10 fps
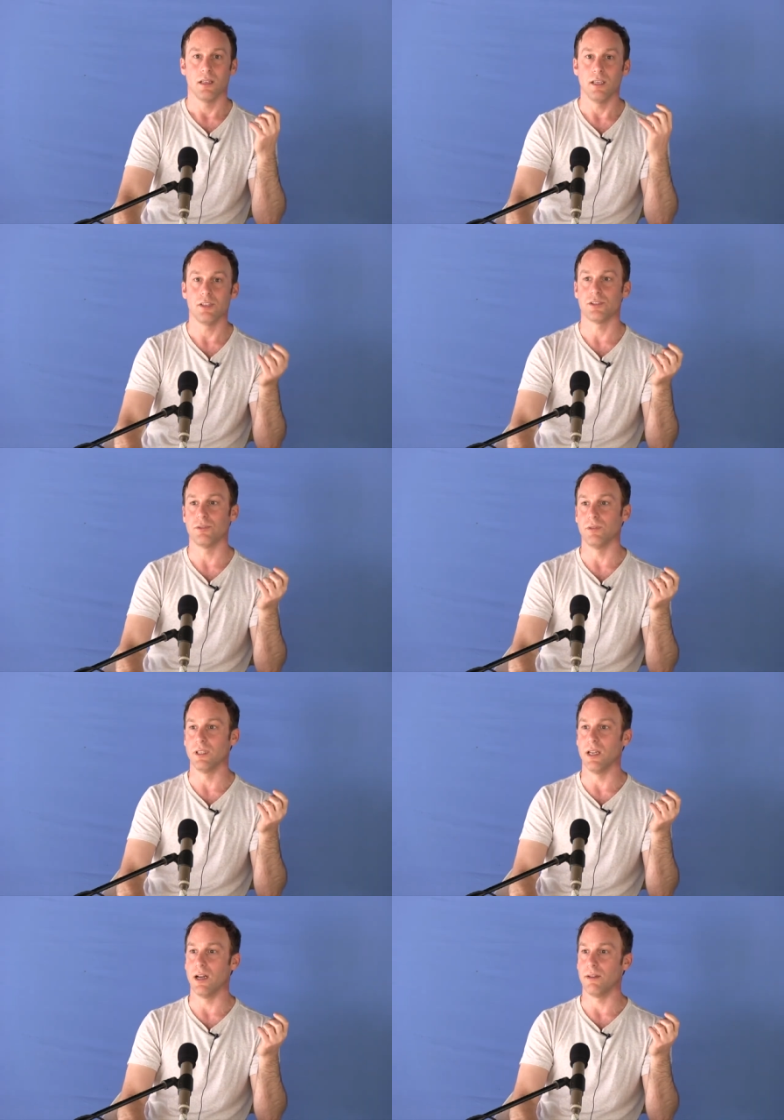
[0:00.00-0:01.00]
issue
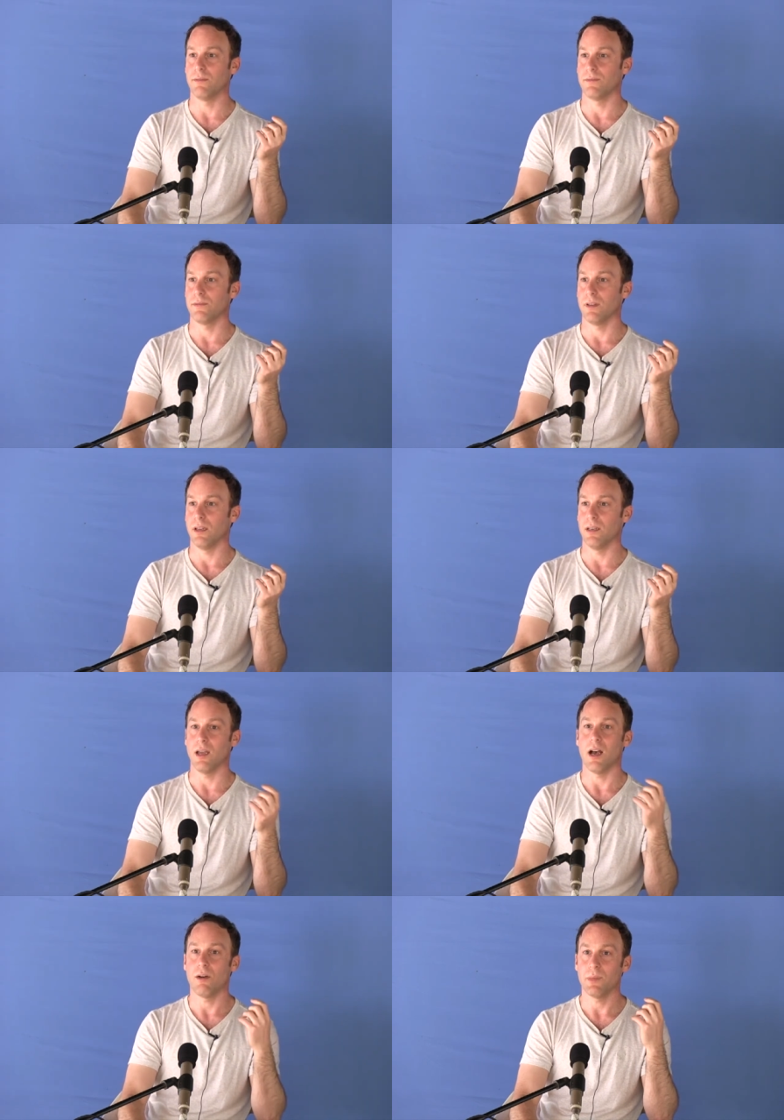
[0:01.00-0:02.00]
in life and
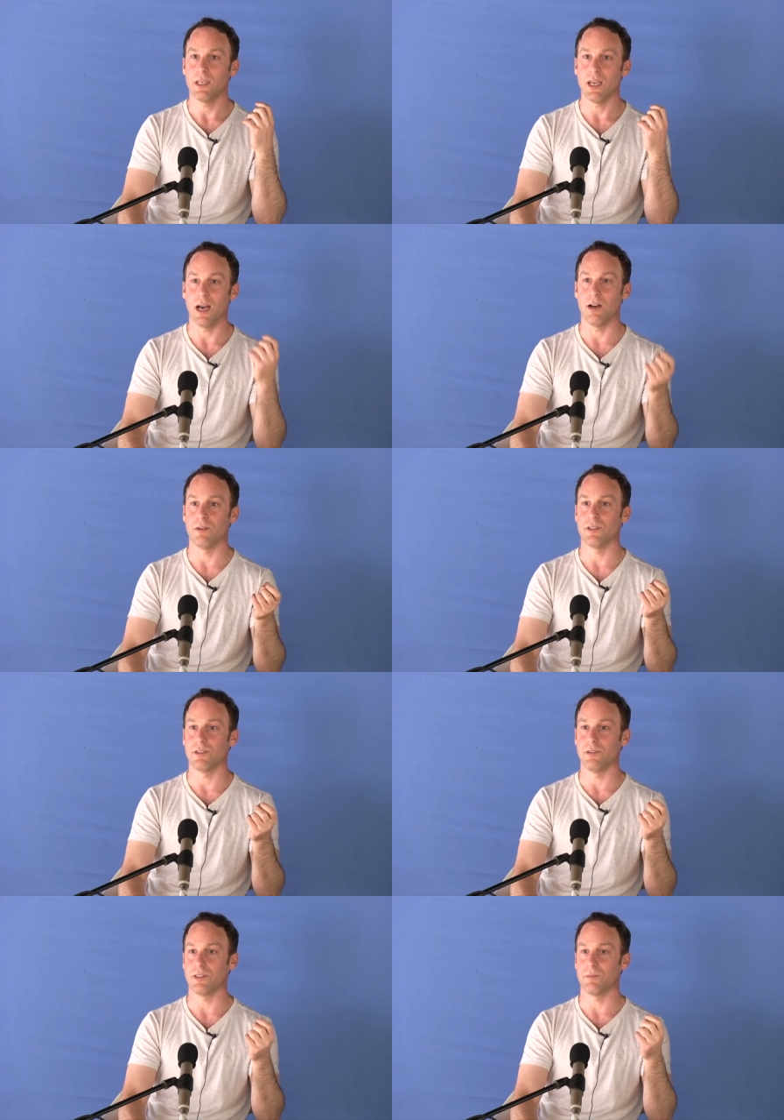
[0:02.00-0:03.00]
how many
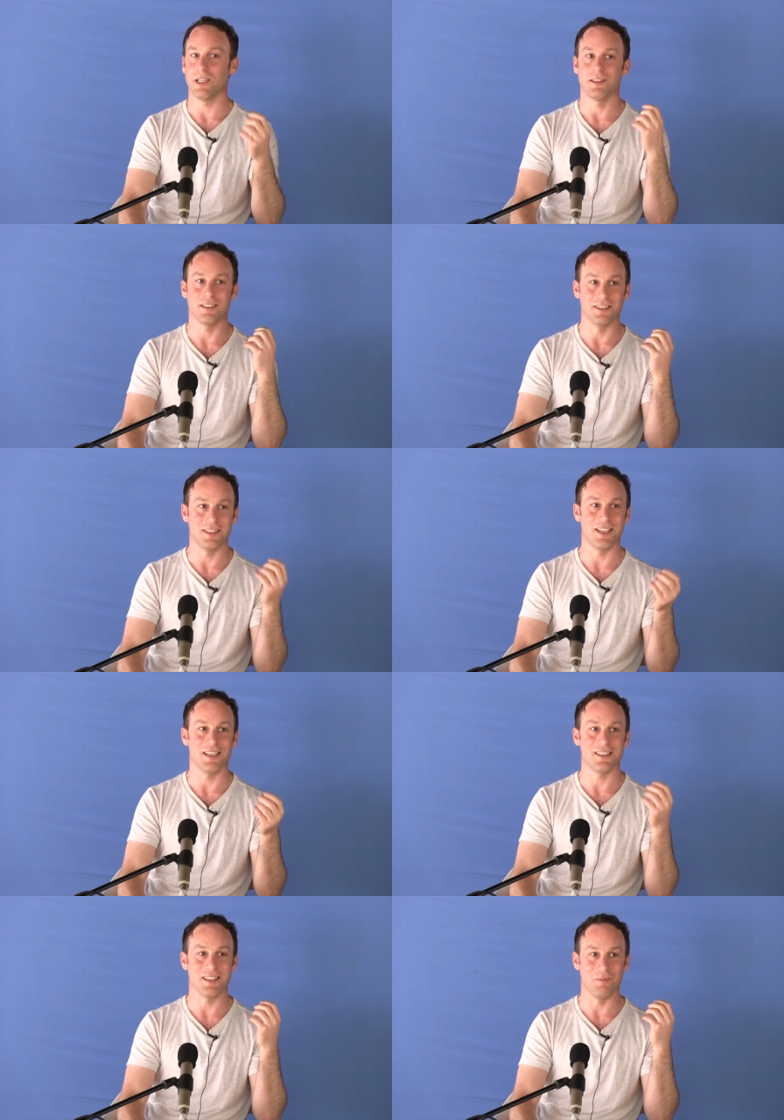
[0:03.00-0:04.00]
hours you spent and
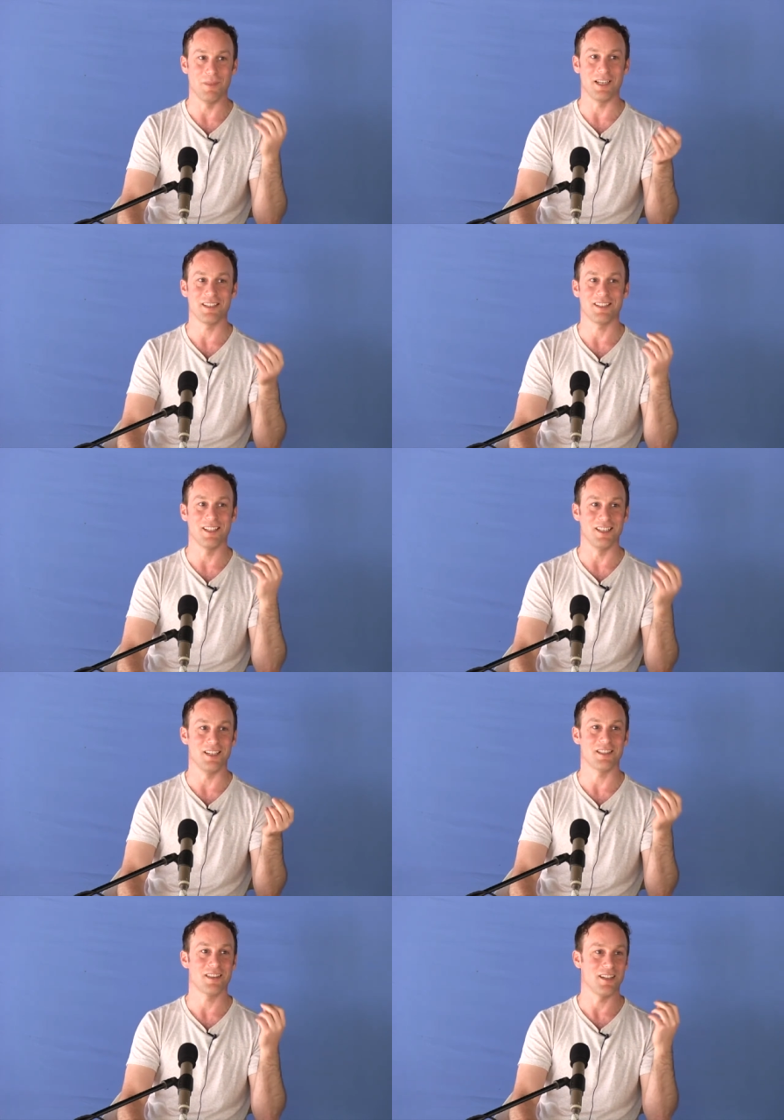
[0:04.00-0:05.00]
days and months and
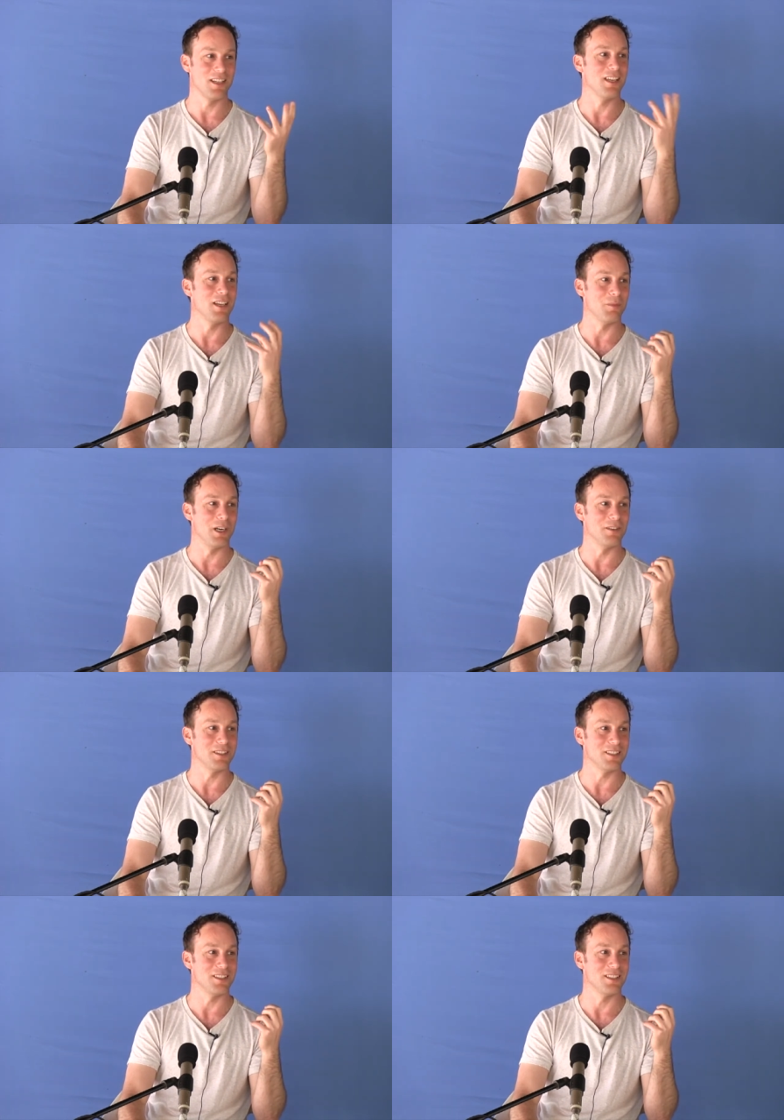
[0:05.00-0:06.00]
years thinking
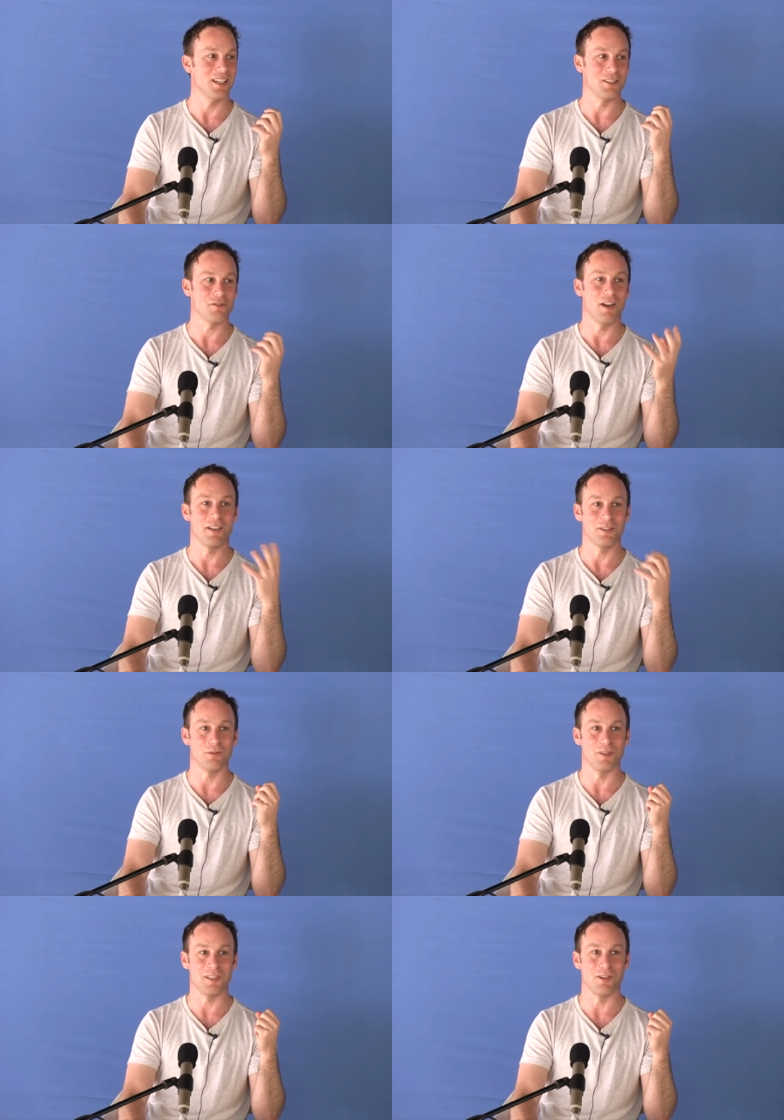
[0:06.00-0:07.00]
about it and trying to
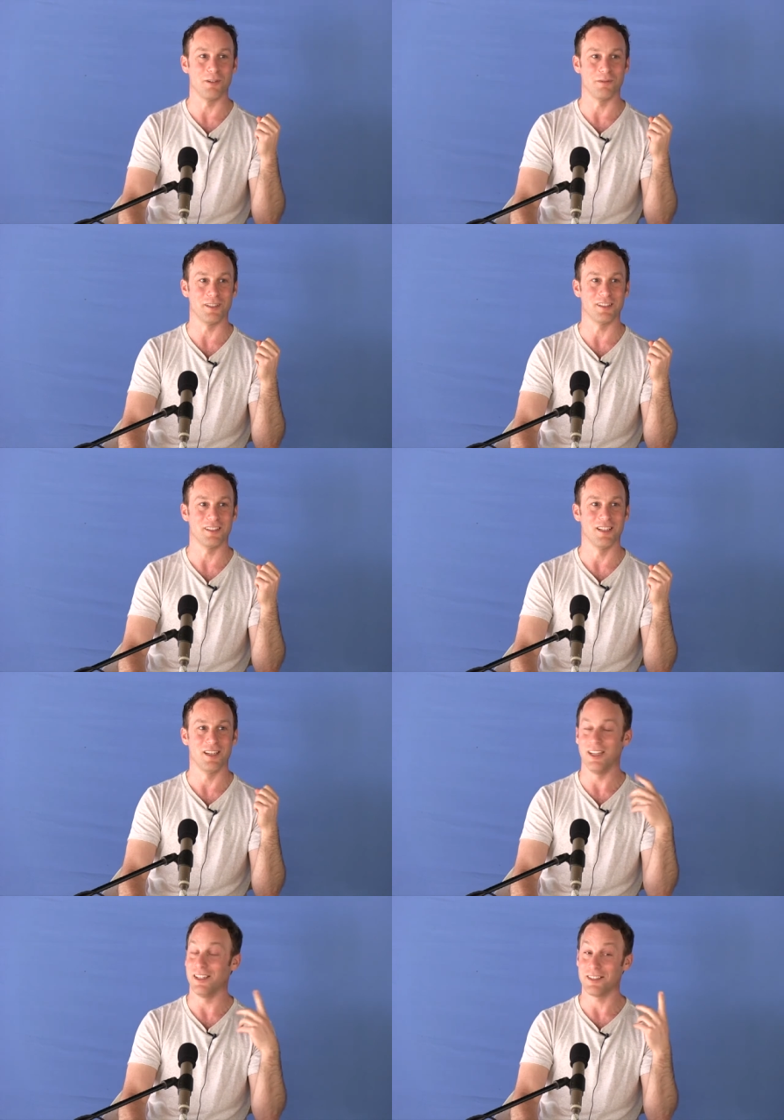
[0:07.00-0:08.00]
resolve it
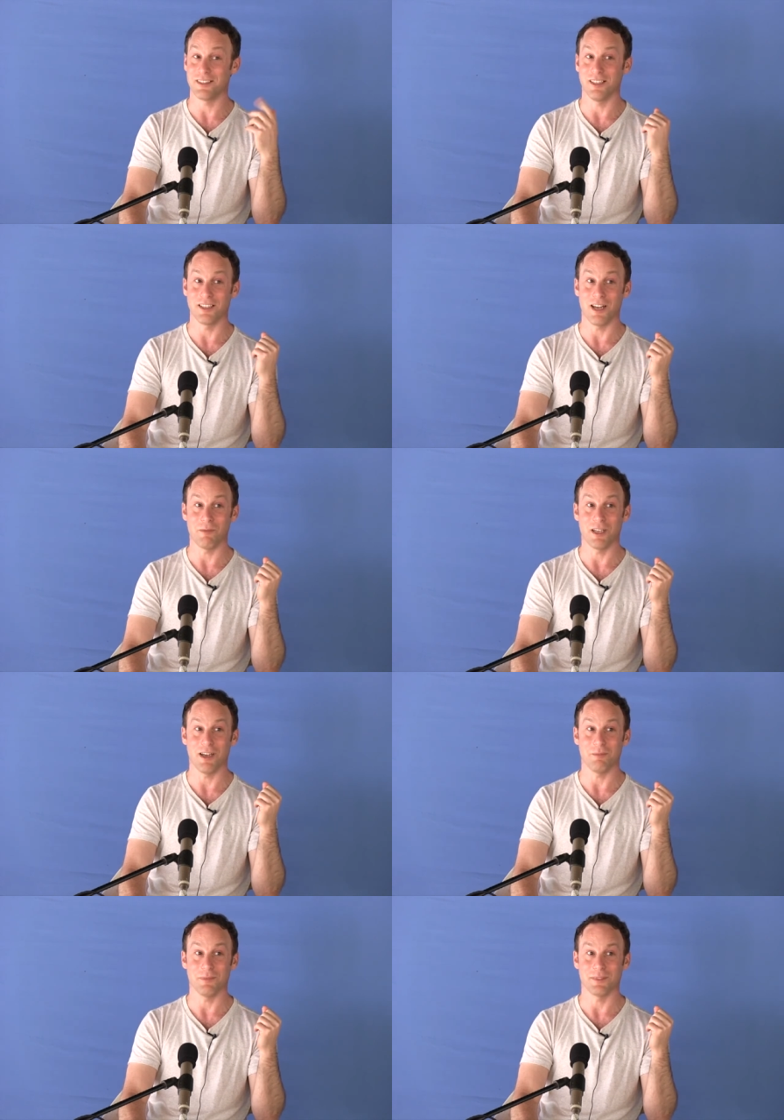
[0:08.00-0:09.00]
and it's still coming up